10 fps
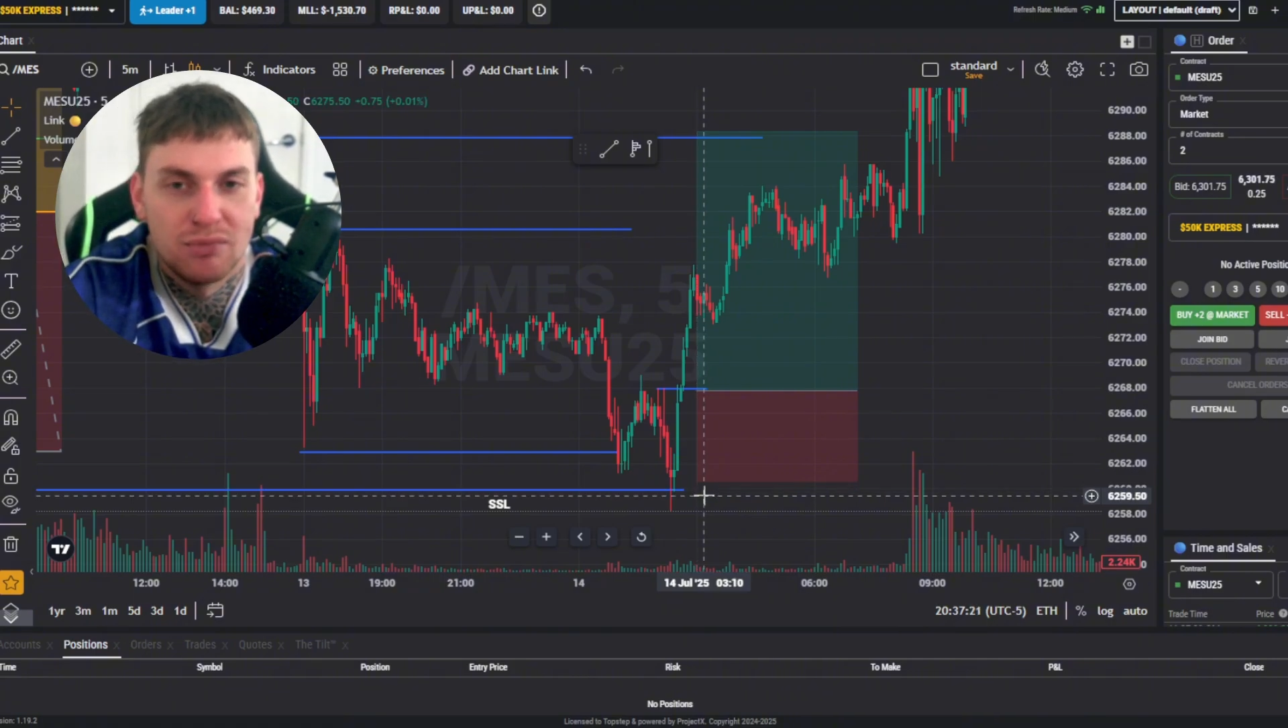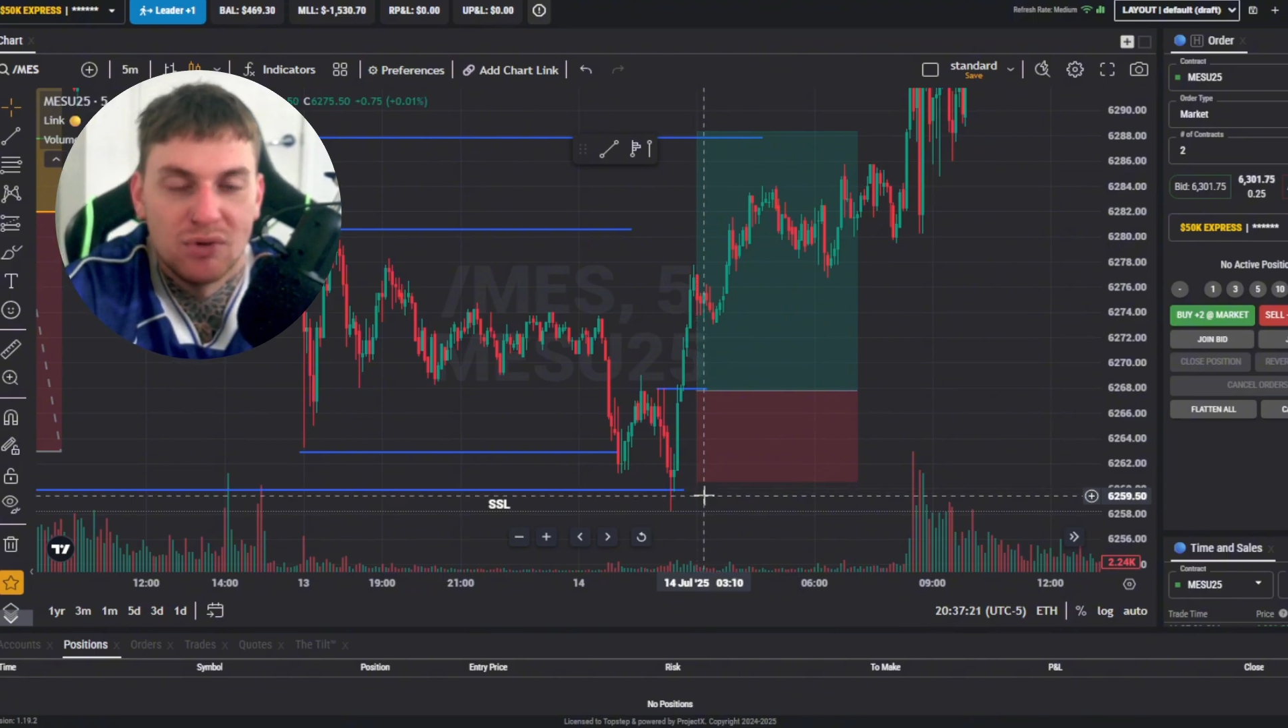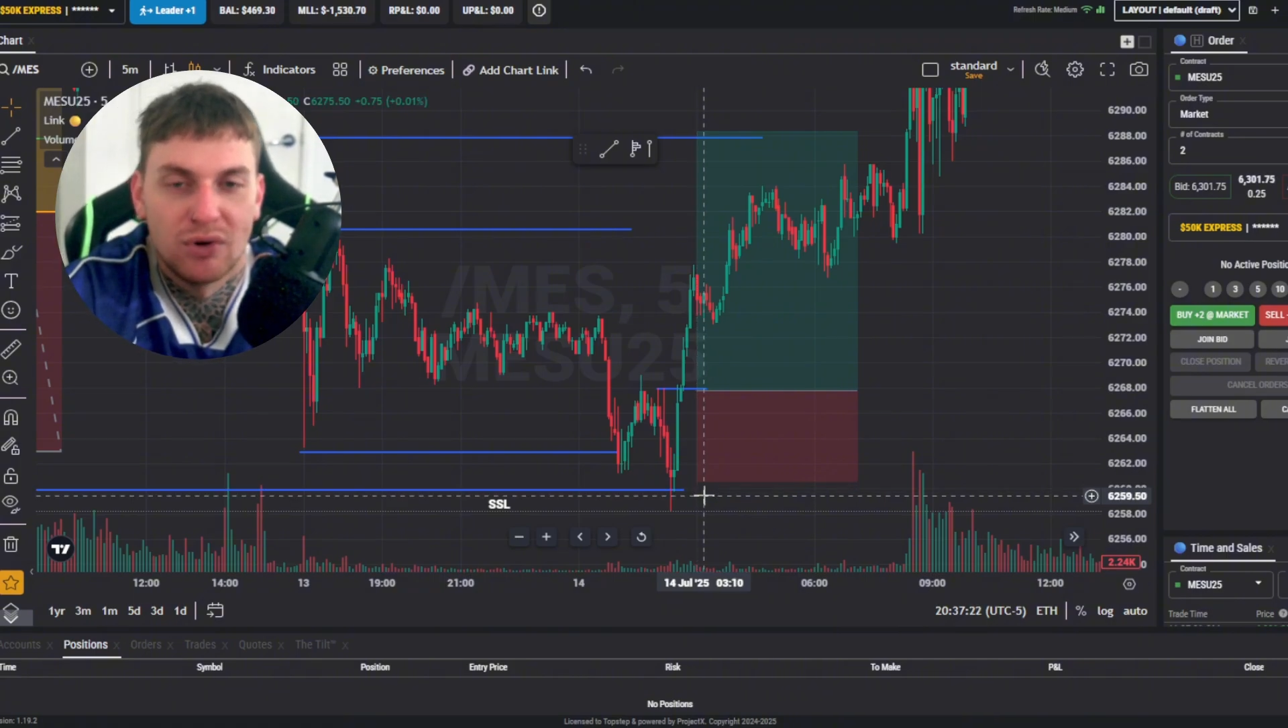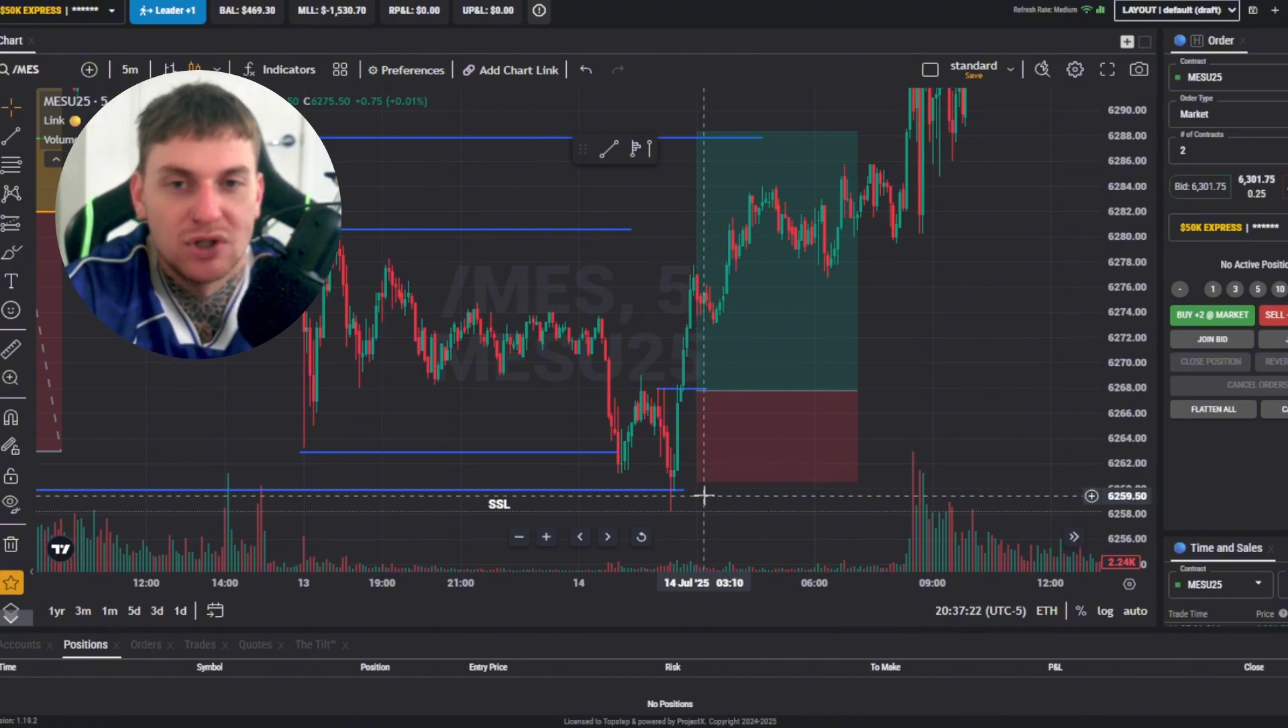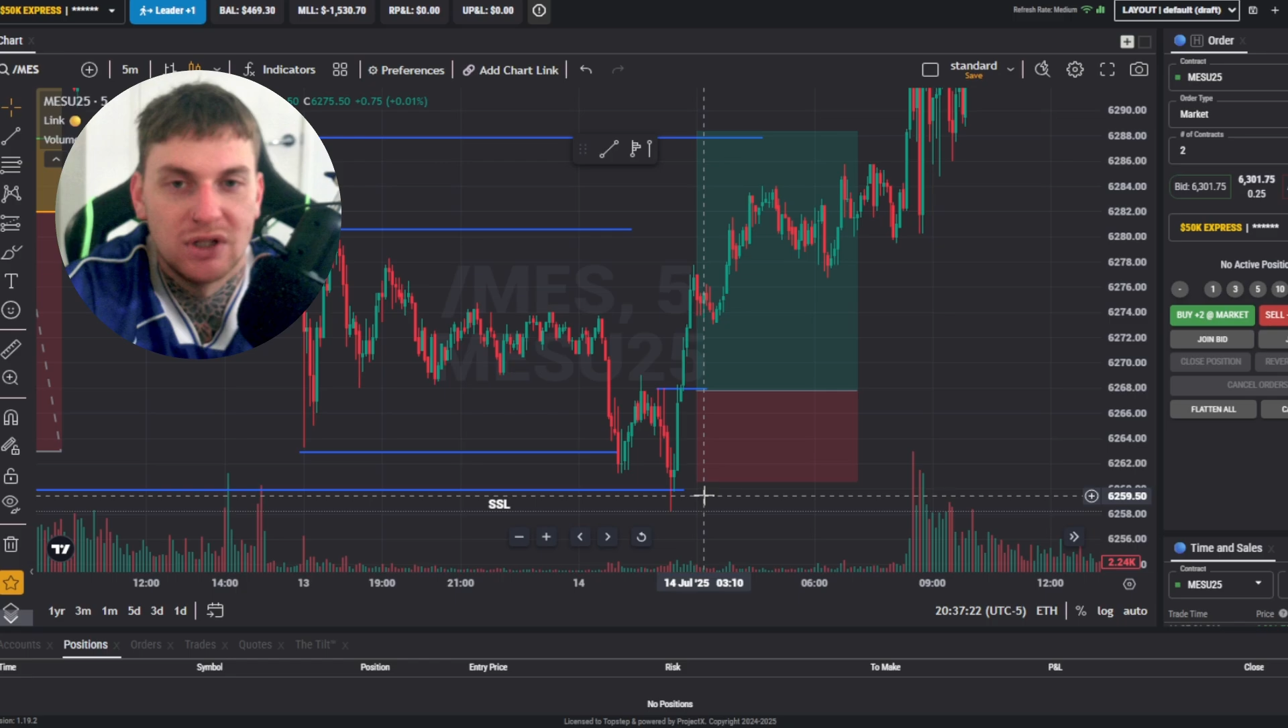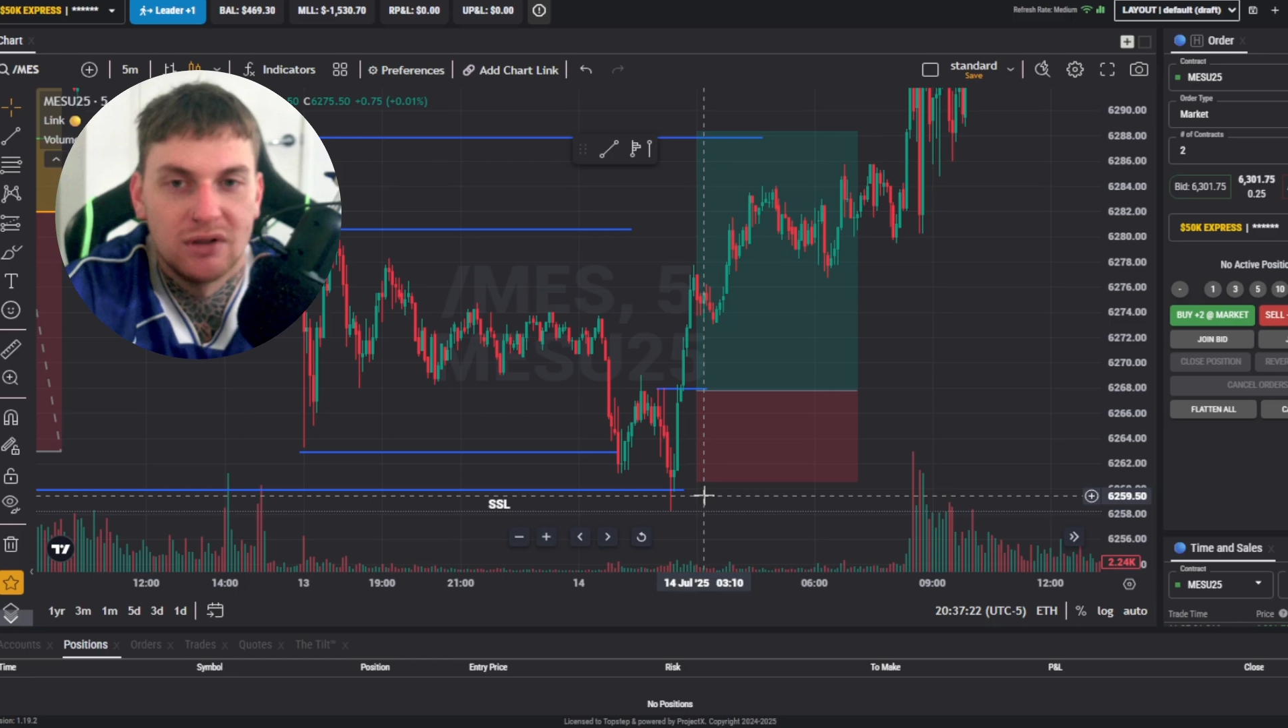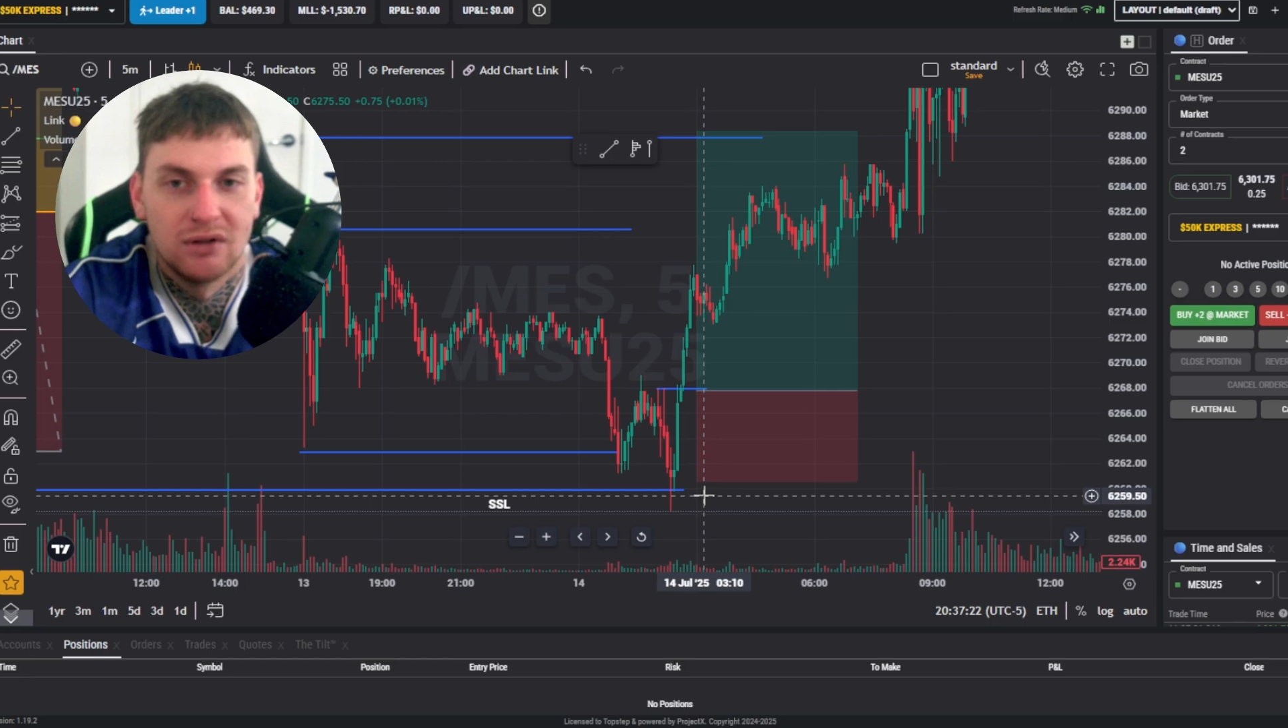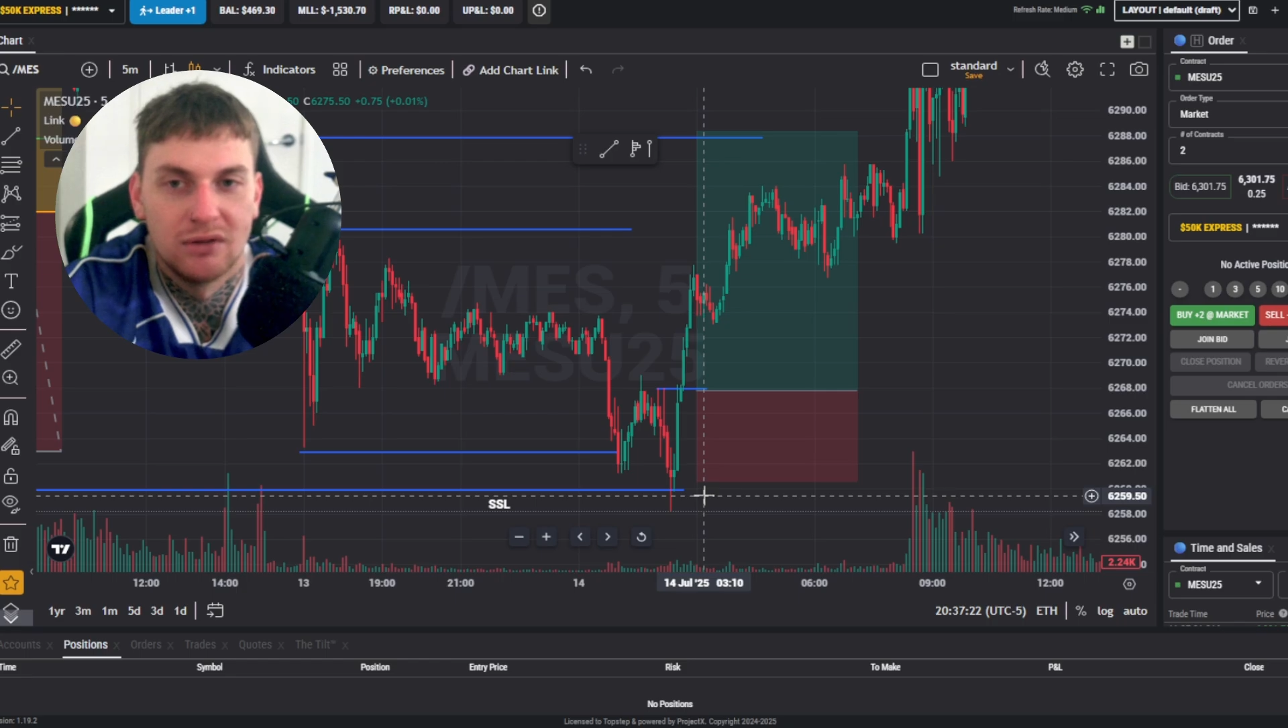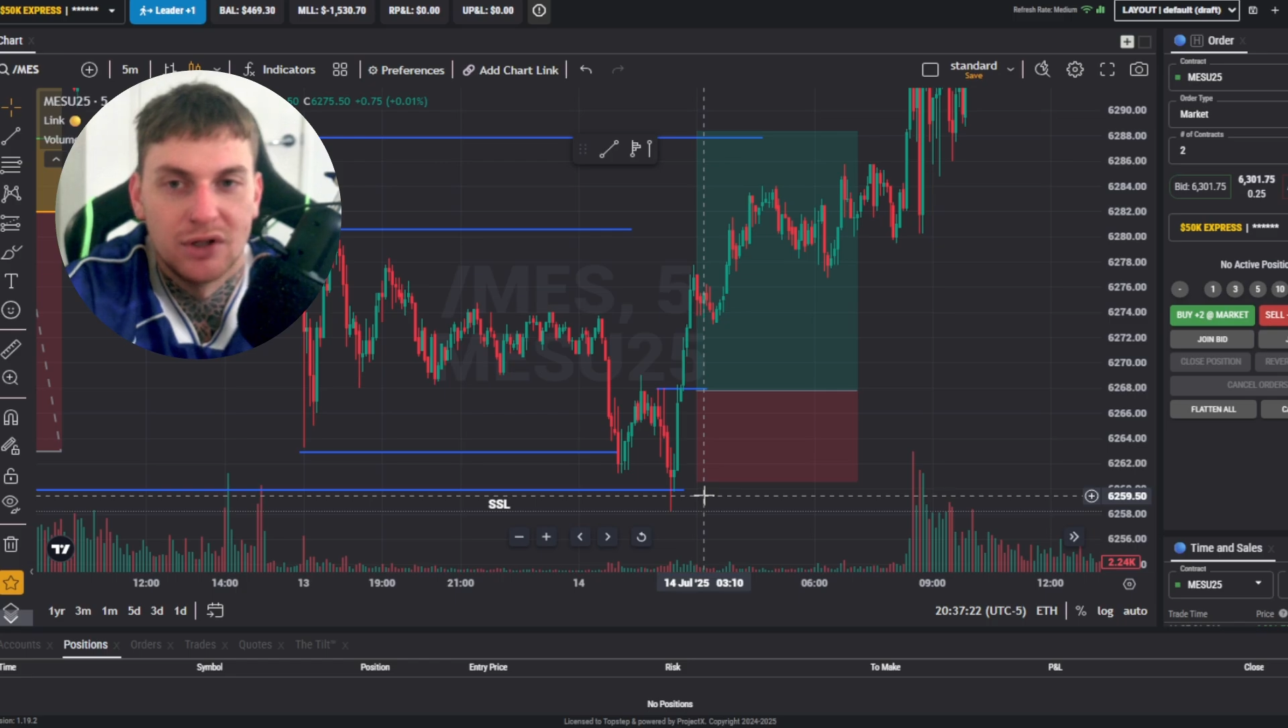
be watching